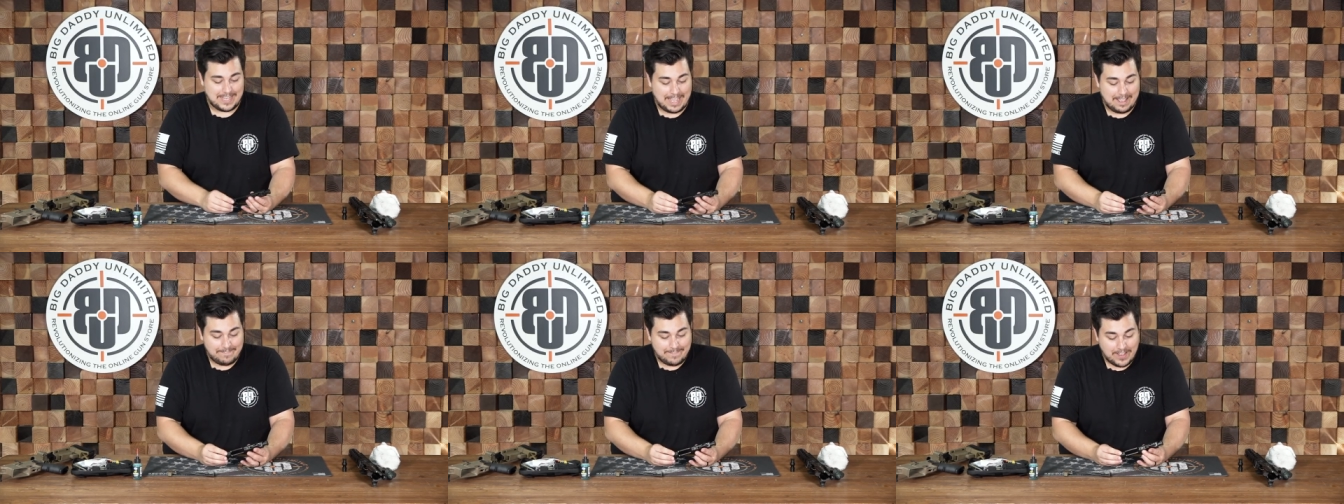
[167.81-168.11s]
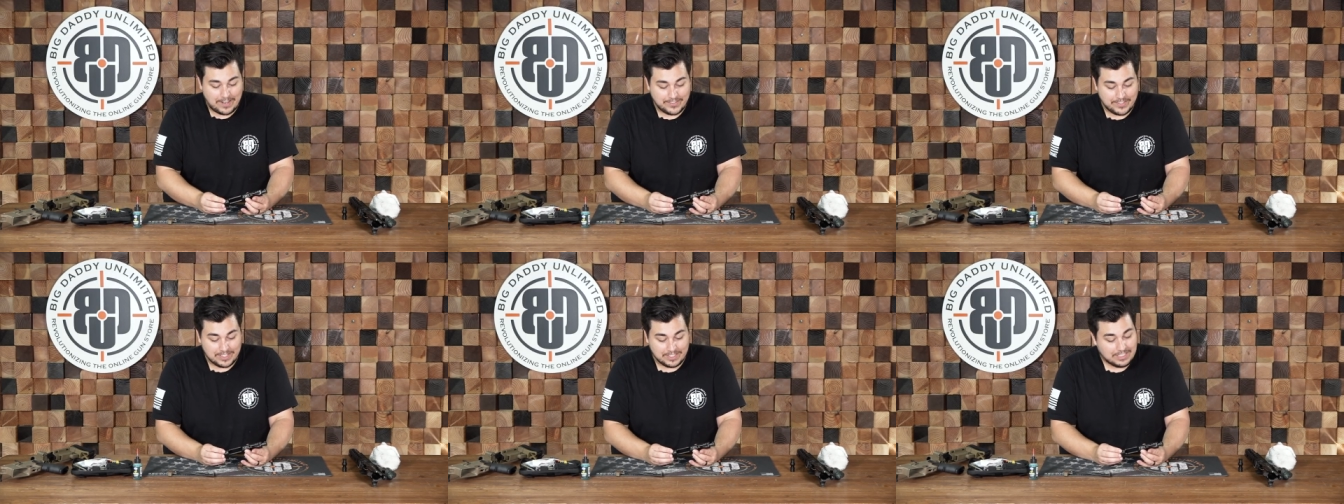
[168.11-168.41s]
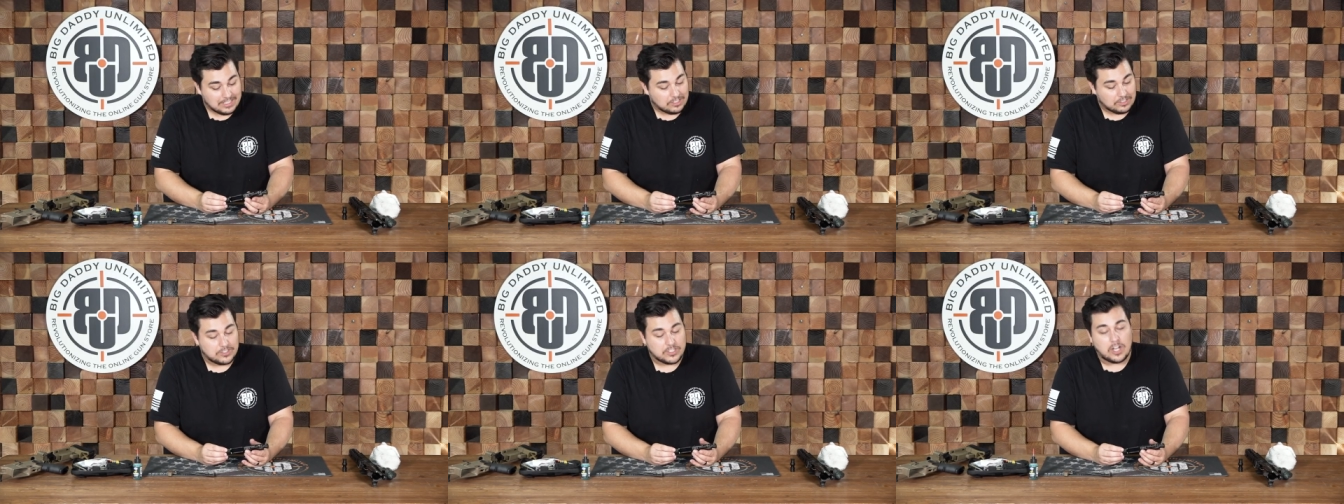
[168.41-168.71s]
I found it a
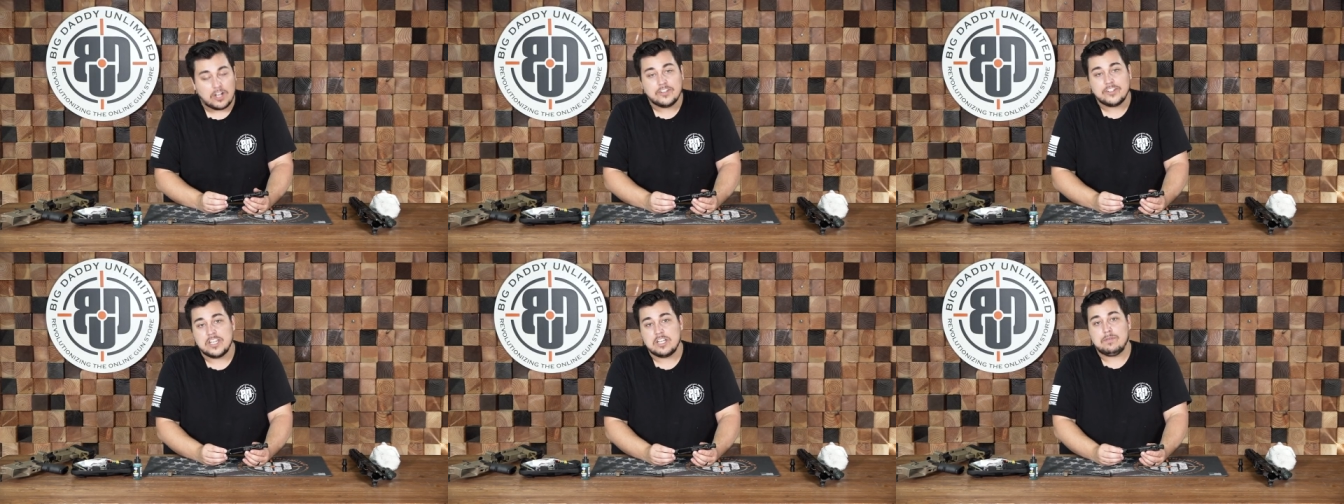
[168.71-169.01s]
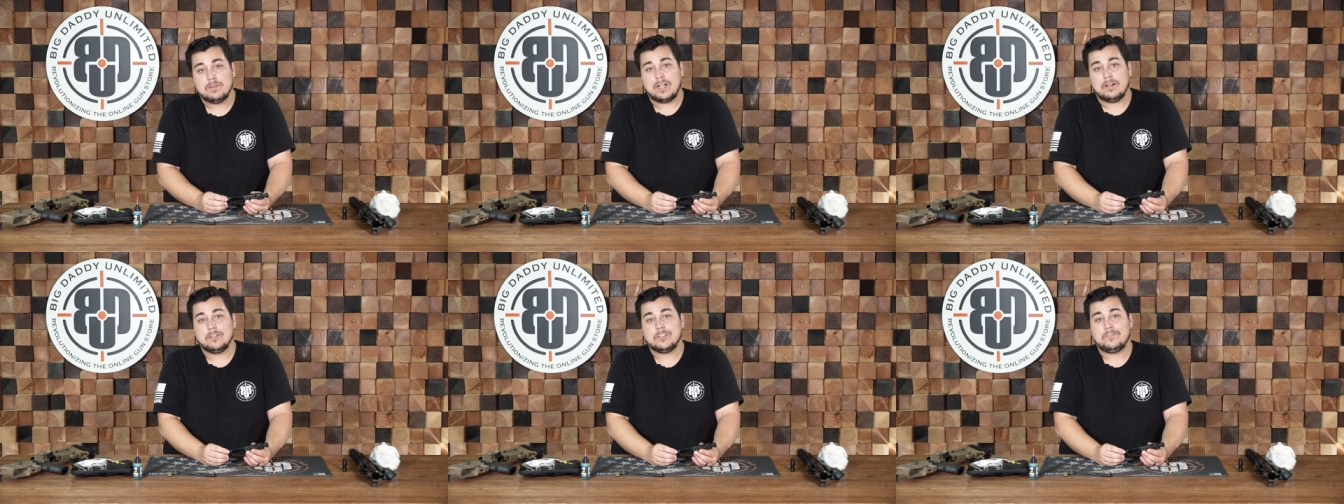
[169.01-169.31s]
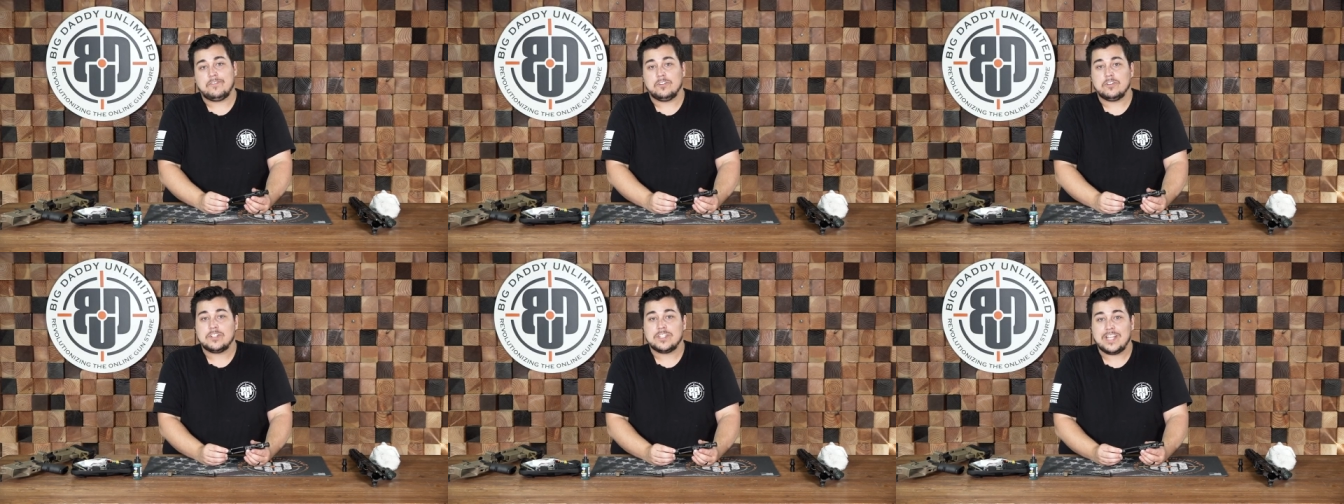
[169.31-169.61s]
little daunting when I was
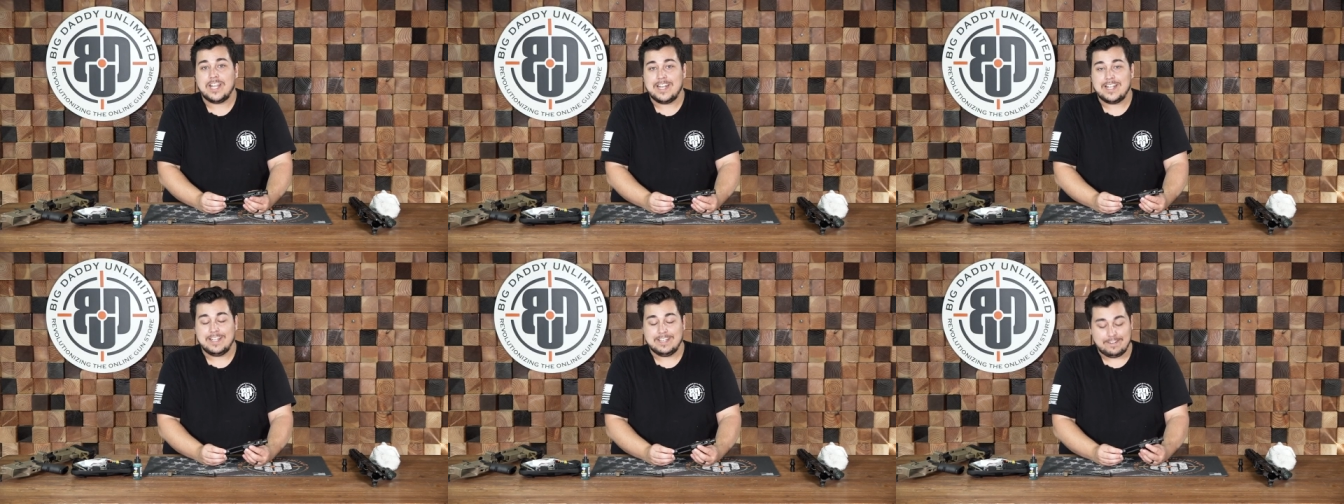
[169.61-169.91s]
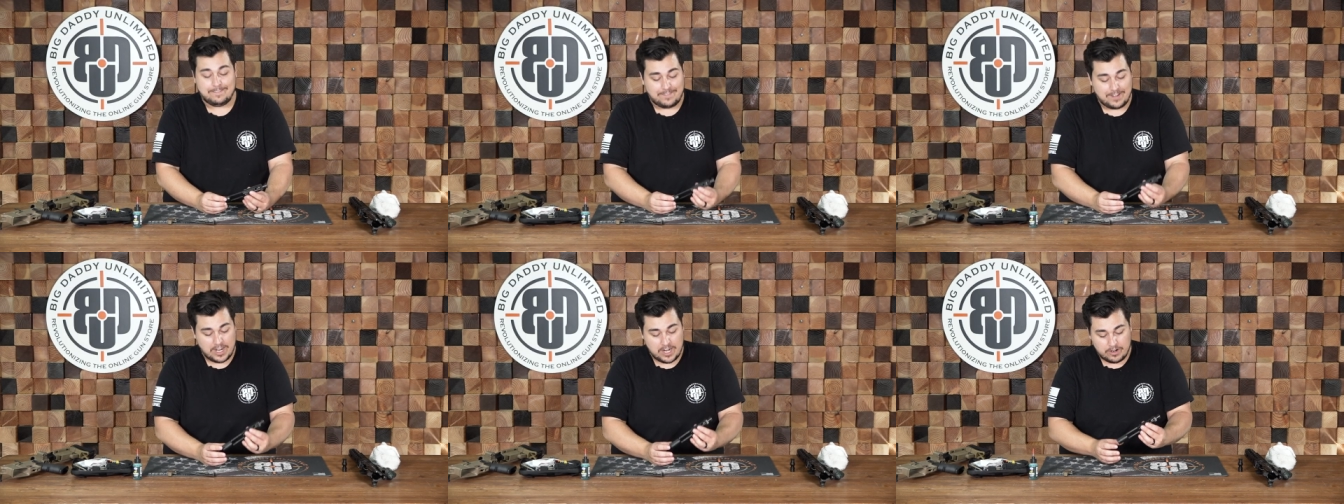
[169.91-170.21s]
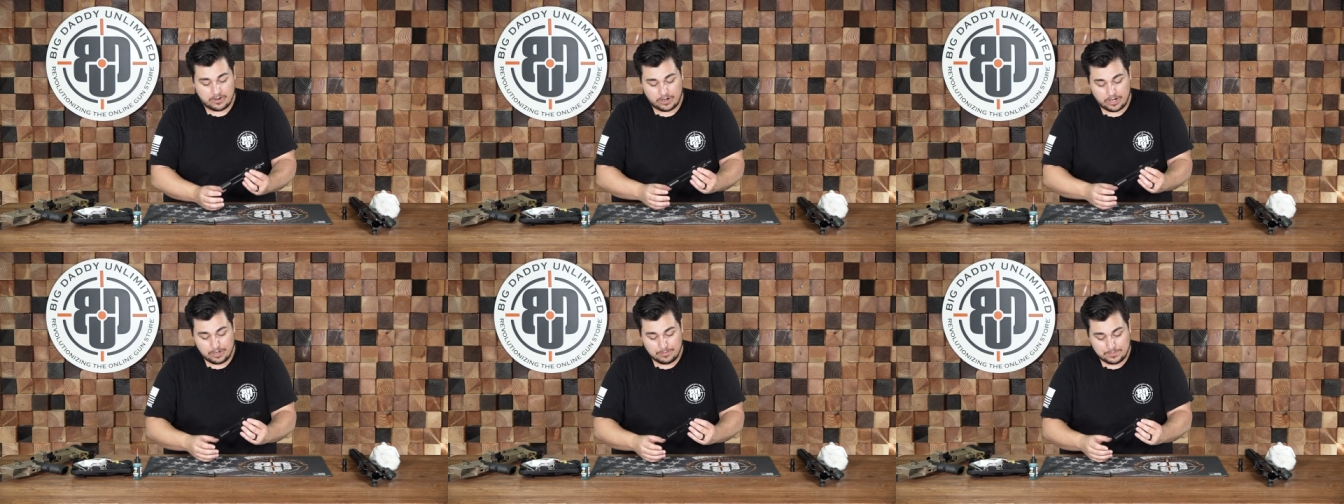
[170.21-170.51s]
first getting into
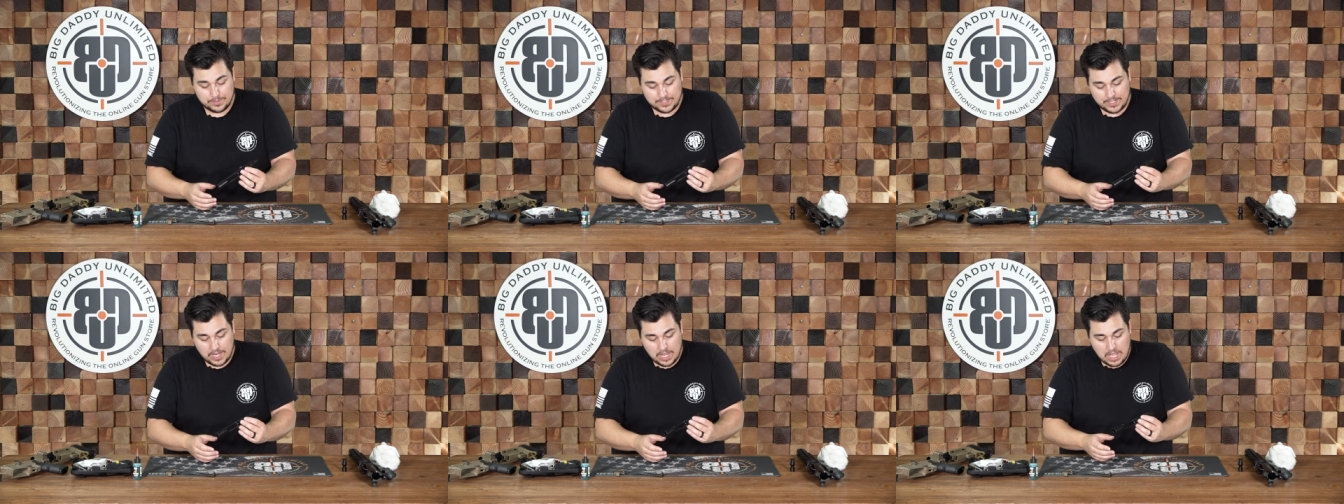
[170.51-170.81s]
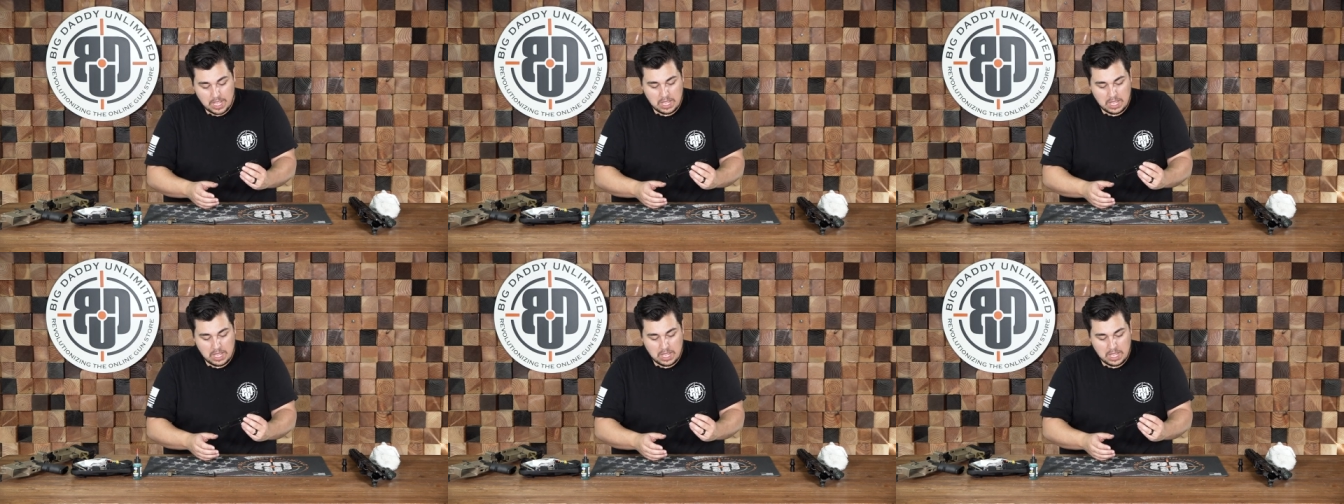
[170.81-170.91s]
firearms,